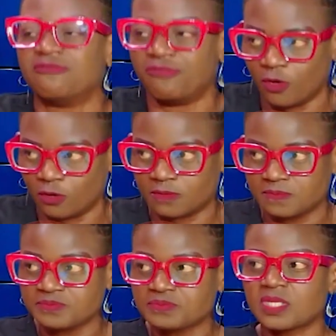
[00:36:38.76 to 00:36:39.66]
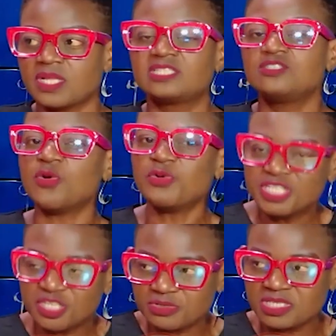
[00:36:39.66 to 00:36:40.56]
Level. It's not
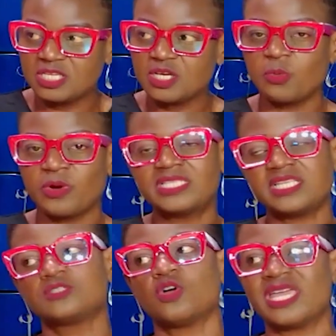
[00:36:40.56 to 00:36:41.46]
reducing your weight. It's not